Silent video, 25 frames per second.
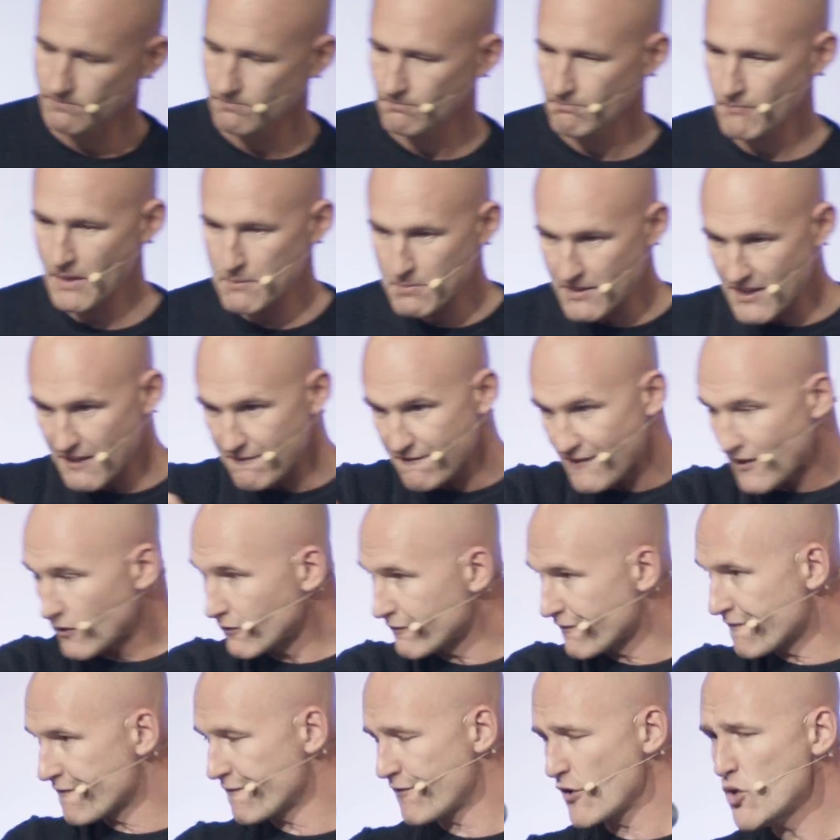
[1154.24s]
Maybe they
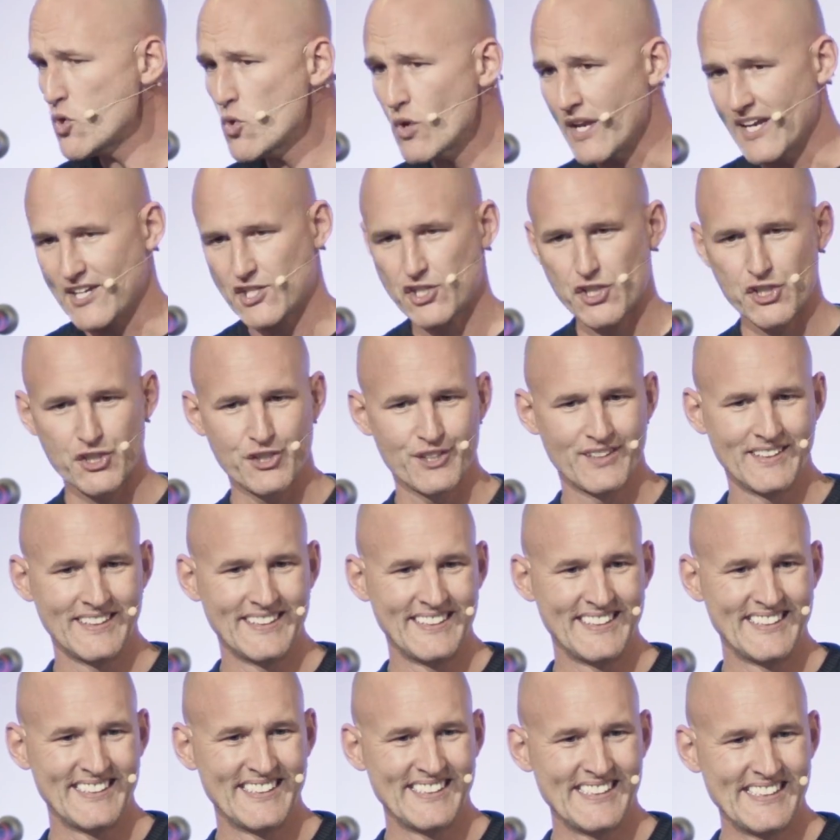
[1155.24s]
felt foolish.
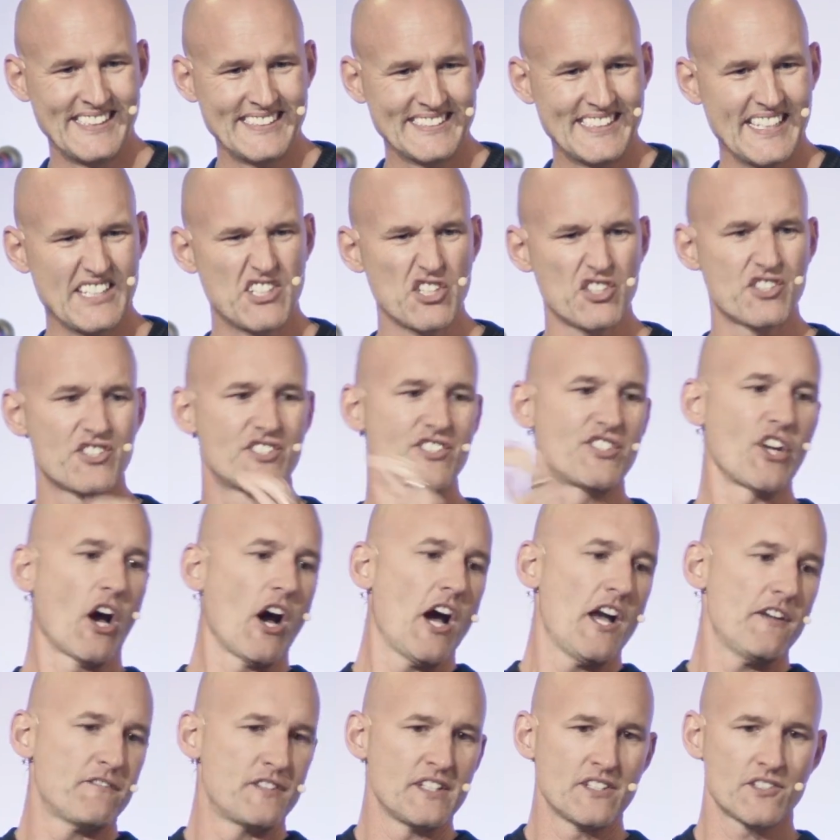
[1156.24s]
They just
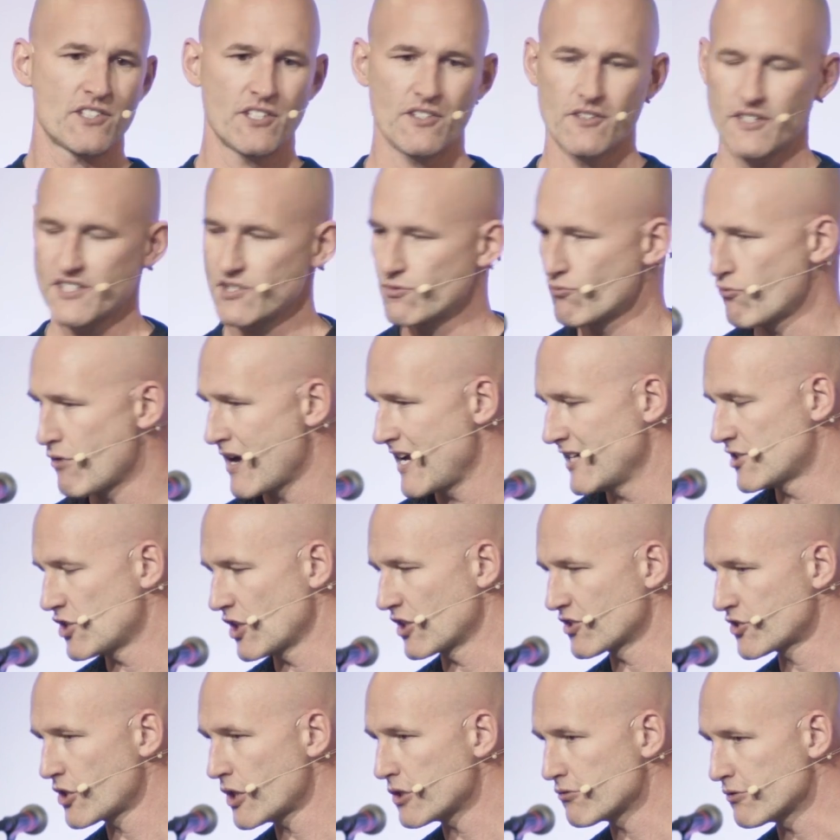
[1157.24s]
dived into this
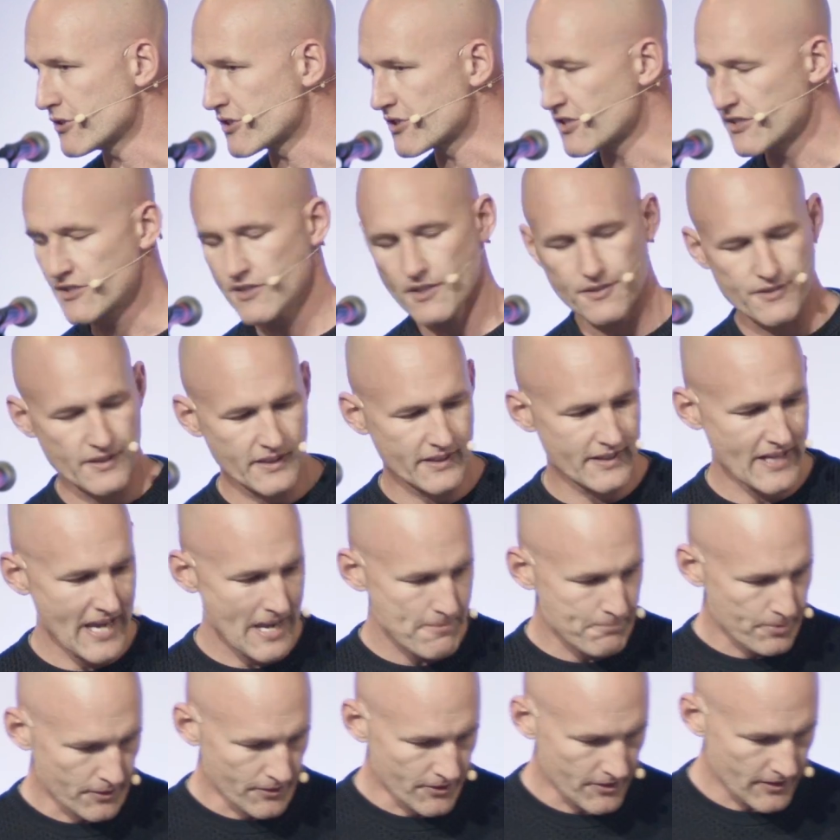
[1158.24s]
raging torrent and nothing had
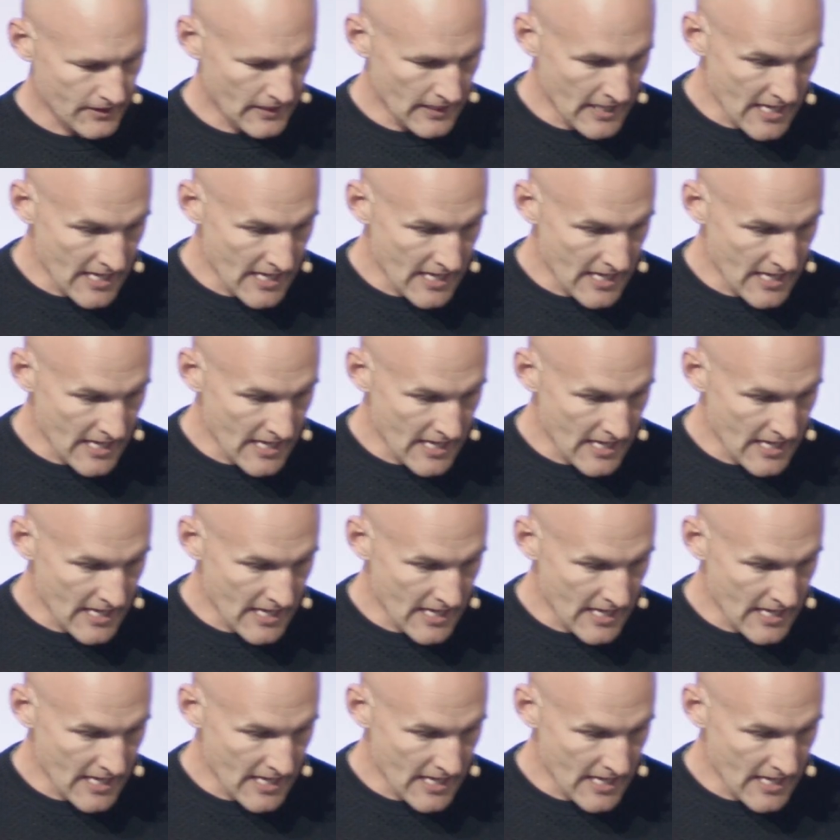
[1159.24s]
happened.